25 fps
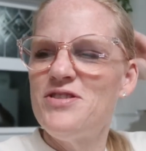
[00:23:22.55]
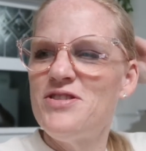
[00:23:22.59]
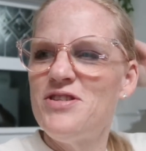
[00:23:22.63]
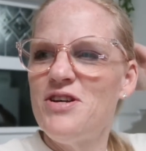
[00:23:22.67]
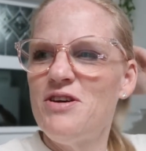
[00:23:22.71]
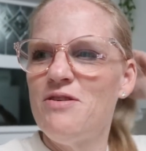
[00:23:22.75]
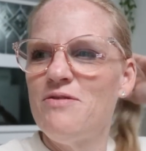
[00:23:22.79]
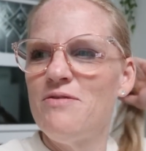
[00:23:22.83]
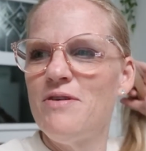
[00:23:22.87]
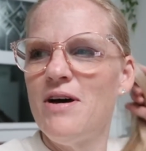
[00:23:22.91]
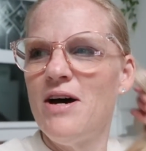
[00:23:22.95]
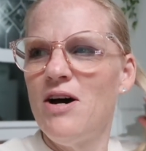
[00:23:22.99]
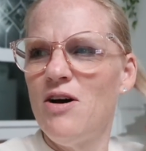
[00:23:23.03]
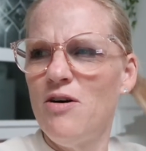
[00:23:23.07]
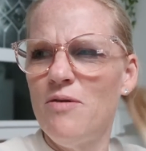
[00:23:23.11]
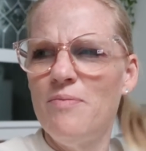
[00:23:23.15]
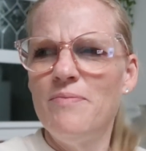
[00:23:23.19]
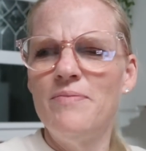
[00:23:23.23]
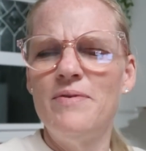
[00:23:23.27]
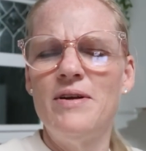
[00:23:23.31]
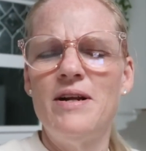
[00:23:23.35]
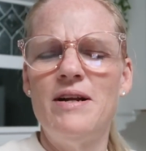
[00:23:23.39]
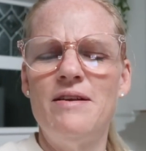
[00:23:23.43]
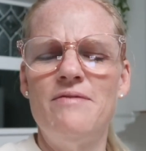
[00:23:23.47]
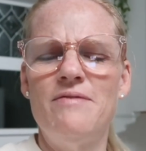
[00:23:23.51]
So
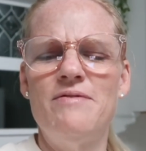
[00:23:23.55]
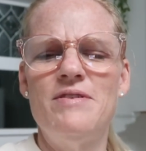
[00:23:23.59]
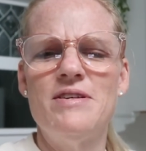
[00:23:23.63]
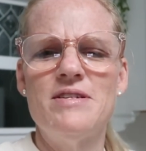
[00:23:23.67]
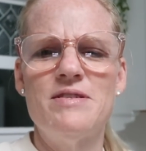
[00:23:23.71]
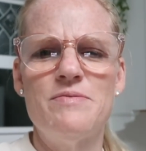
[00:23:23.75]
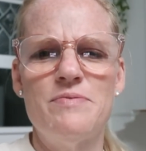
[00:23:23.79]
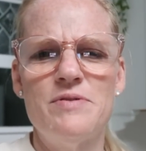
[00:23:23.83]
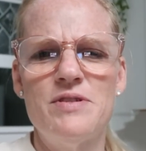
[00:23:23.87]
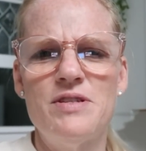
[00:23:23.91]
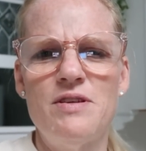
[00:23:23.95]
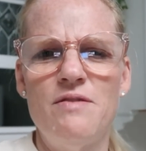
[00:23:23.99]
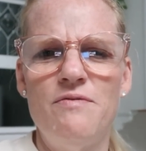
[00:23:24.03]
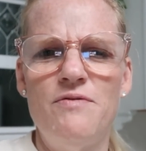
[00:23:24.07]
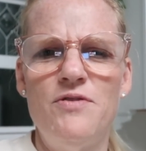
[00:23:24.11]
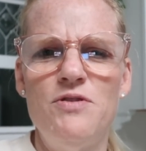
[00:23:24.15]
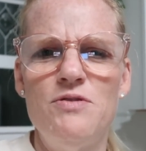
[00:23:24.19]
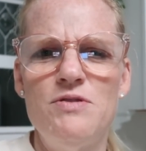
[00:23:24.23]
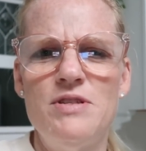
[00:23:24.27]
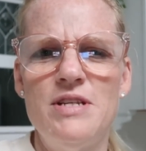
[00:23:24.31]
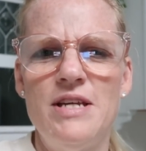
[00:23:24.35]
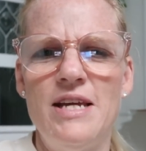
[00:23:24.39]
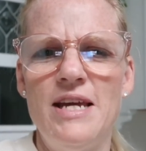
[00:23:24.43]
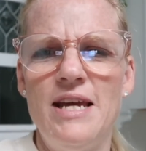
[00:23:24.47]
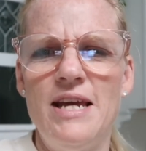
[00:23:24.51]
hope none of this was
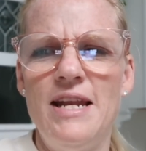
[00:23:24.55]
confusing.